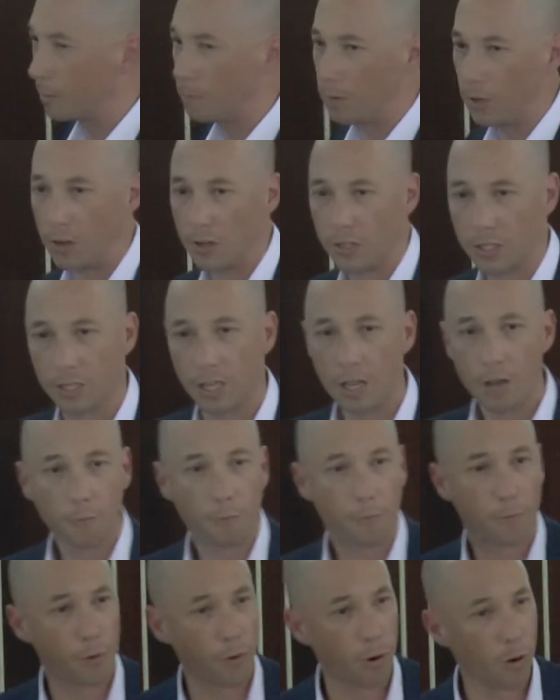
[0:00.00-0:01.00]
abuse,
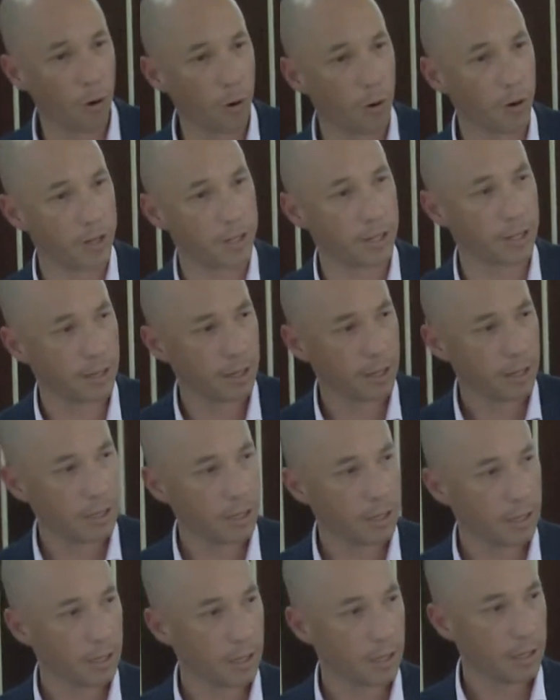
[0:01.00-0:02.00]
fraud,
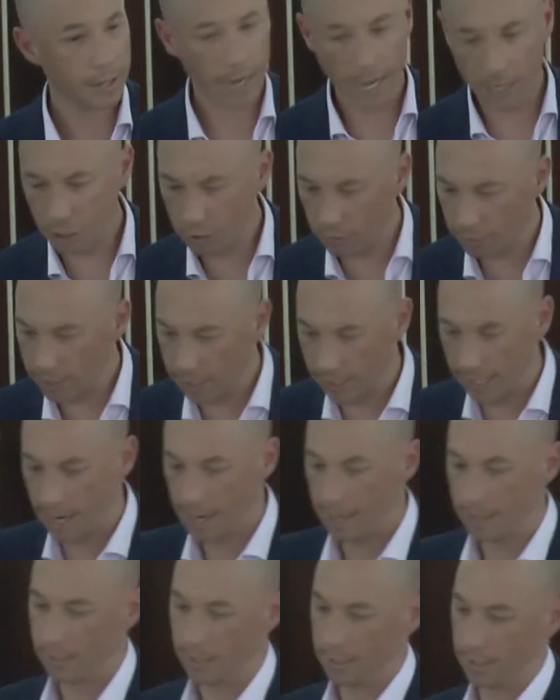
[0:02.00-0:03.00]
natural
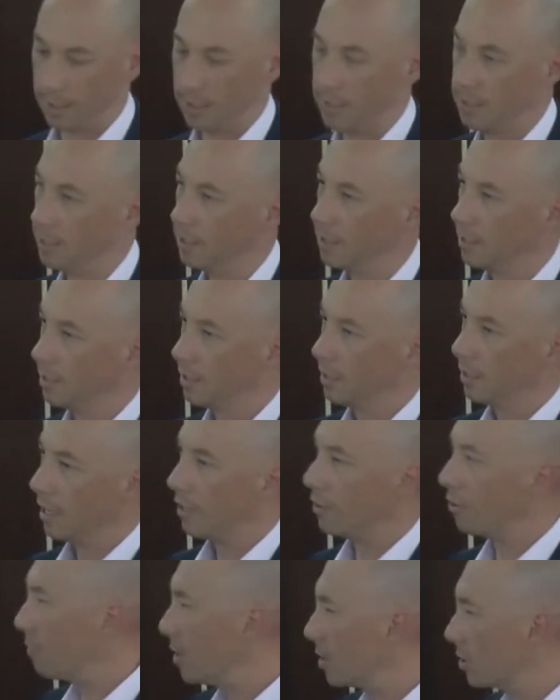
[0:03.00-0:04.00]
disasters,
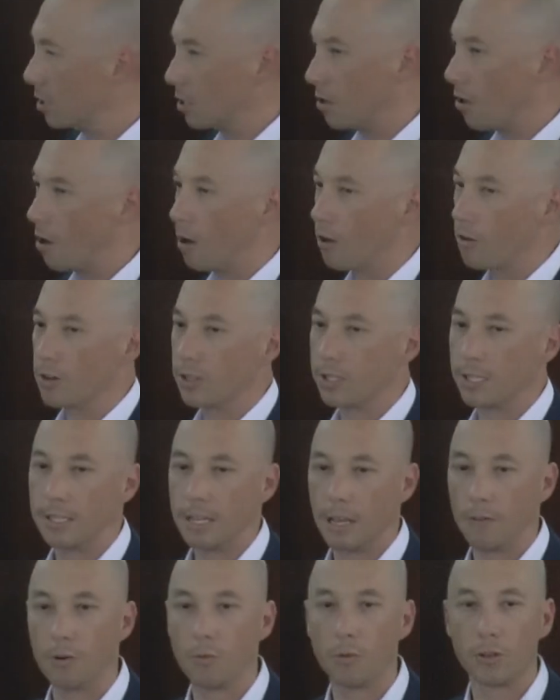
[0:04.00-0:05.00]
and the rest of the horrors the
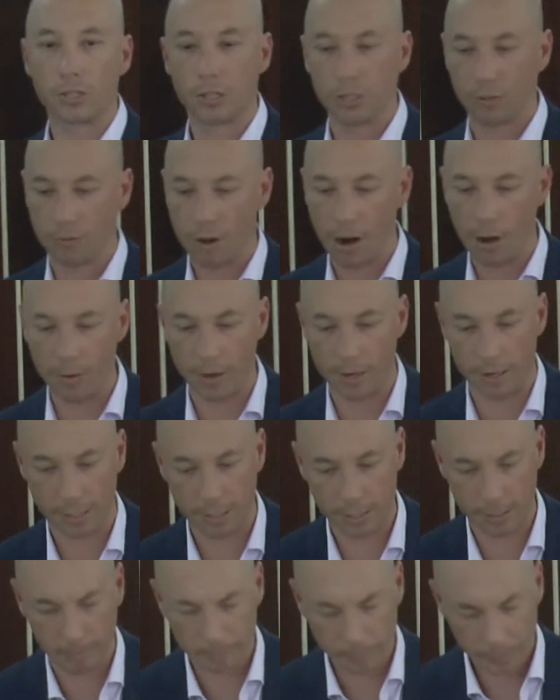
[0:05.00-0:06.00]
devil wants to throw at
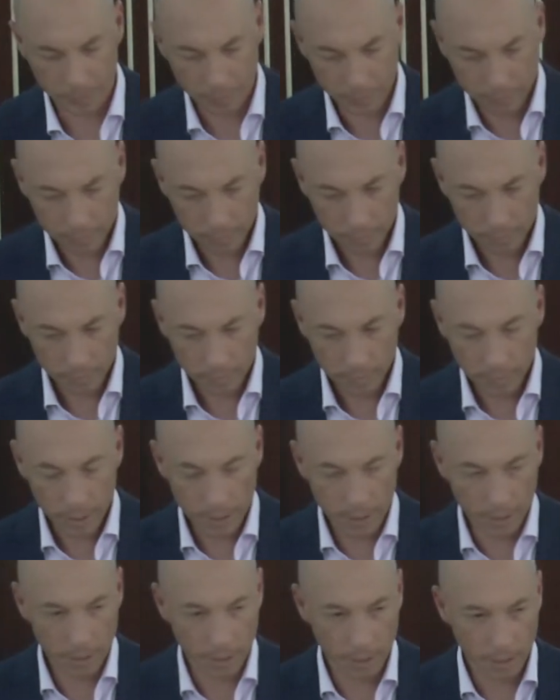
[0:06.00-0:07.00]
us.
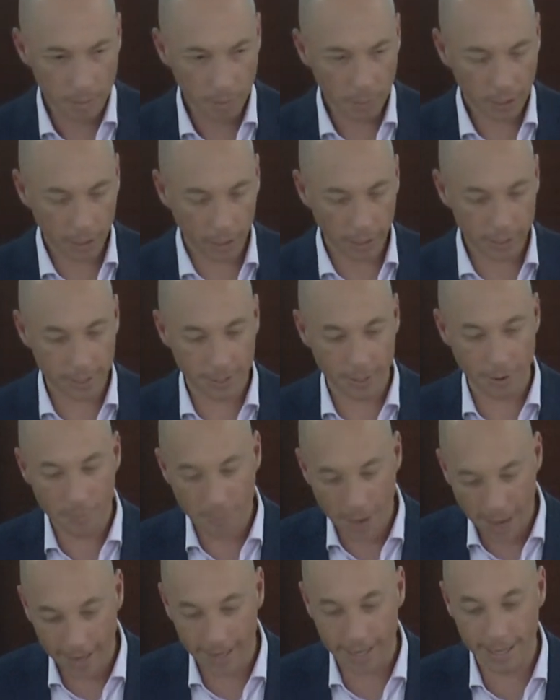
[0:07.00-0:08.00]
But like so
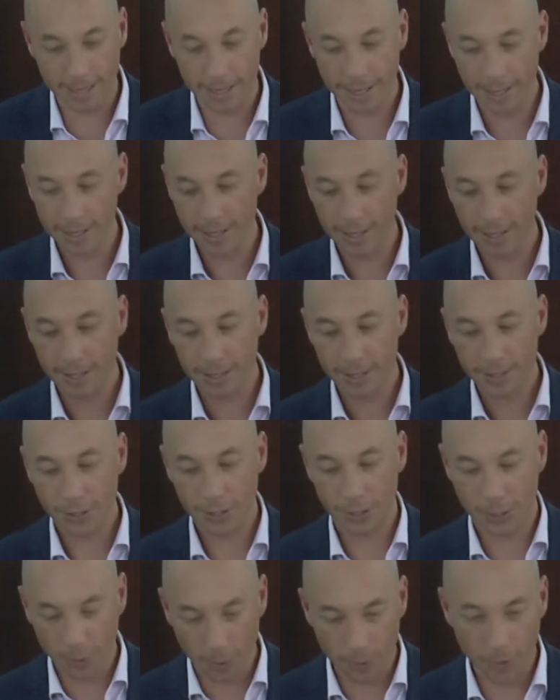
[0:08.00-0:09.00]
many
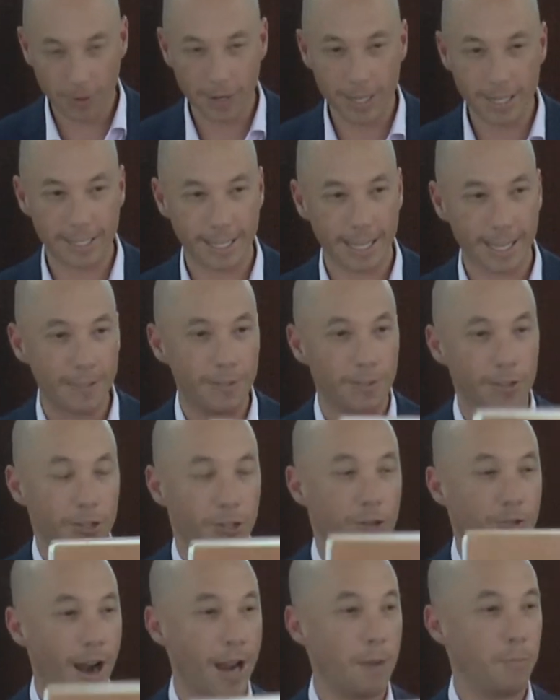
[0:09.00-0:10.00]
stories in this
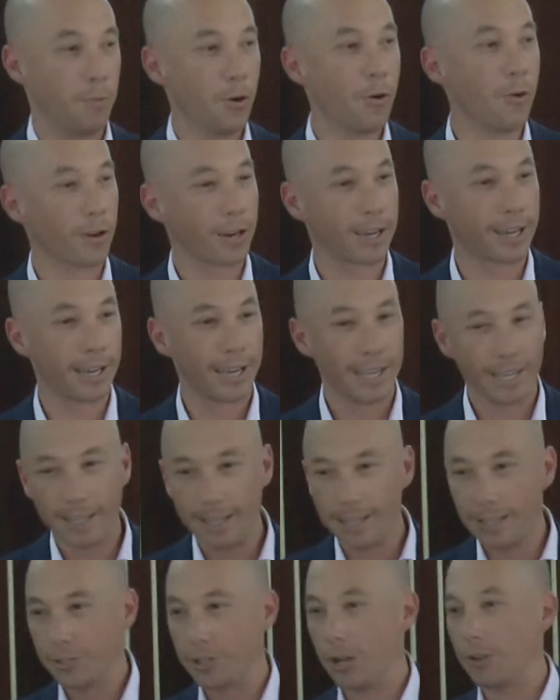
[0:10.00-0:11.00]
great book,
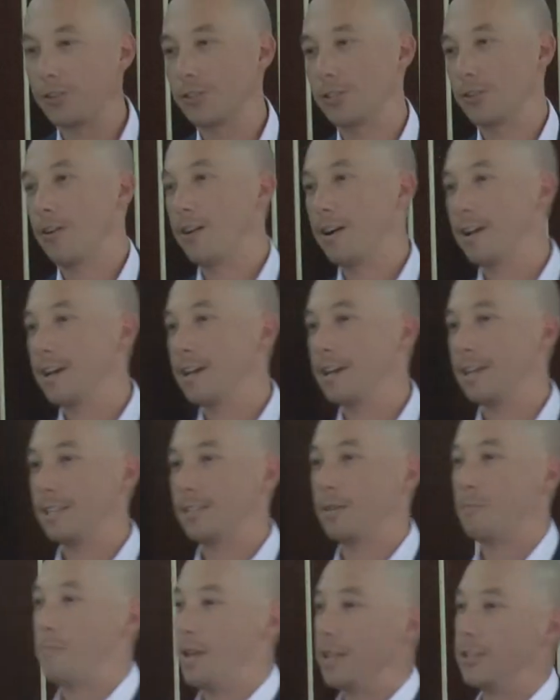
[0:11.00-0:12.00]
Josiah
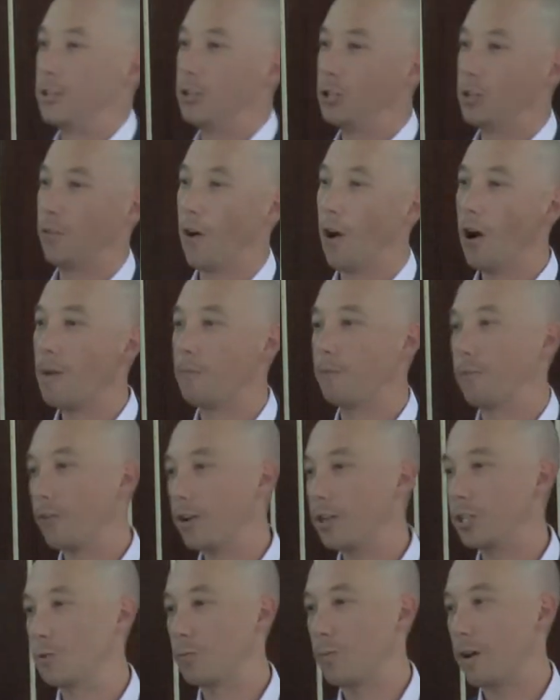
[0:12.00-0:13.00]
is a message of hope for
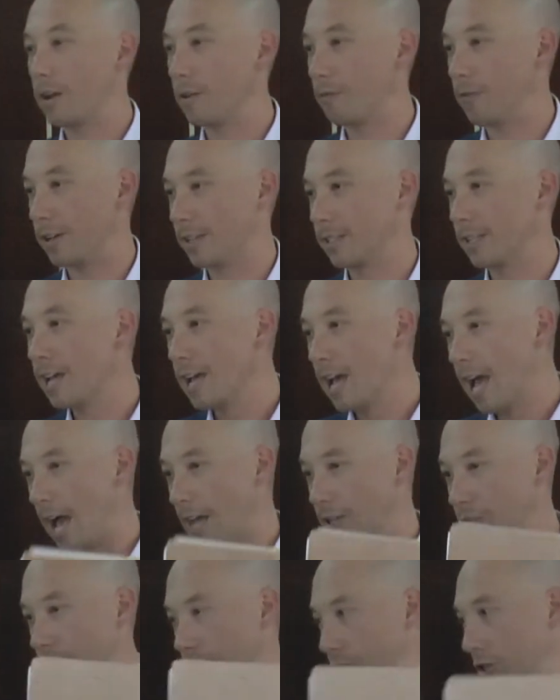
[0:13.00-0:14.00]
each one of us,
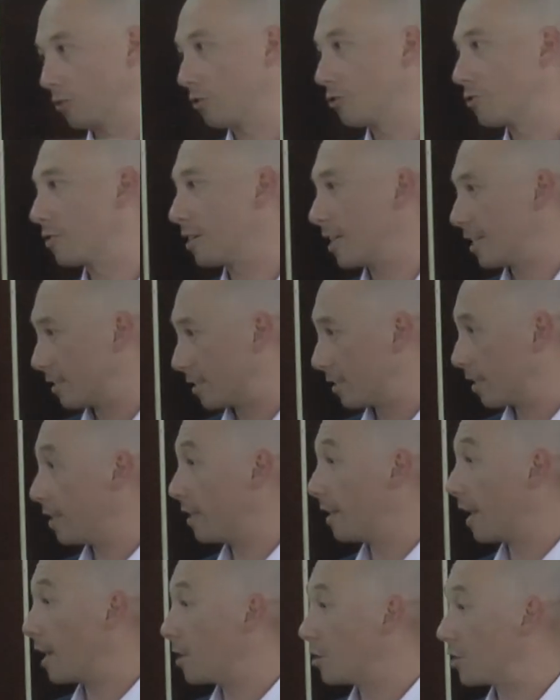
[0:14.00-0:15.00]
as children, as
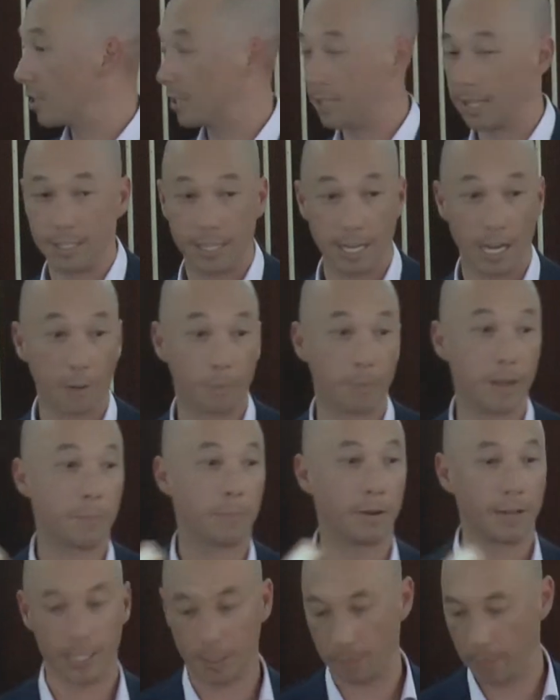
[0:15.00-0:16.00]
teenagers, as young
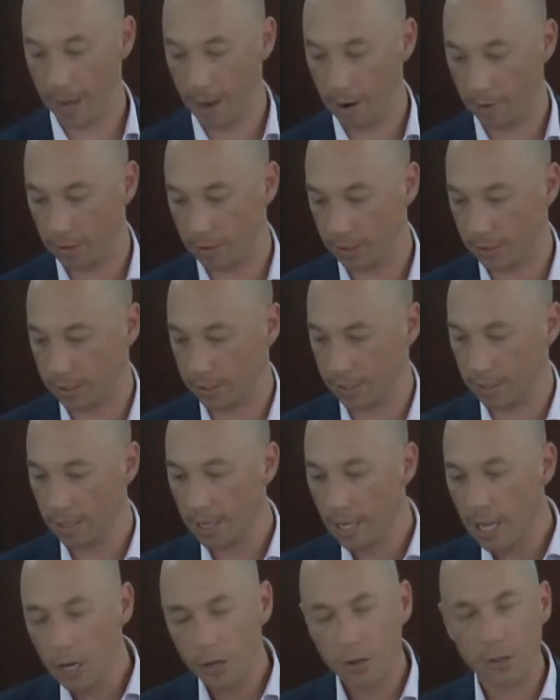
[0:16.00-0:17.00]
people, as parents.
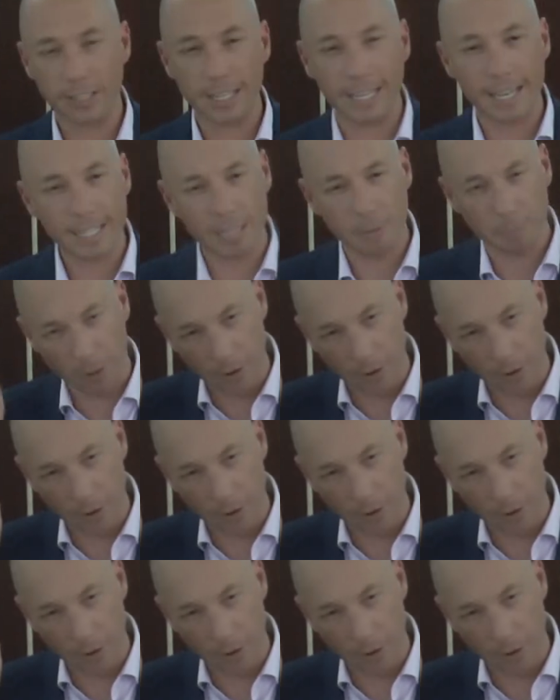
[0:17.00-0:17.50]
Because is it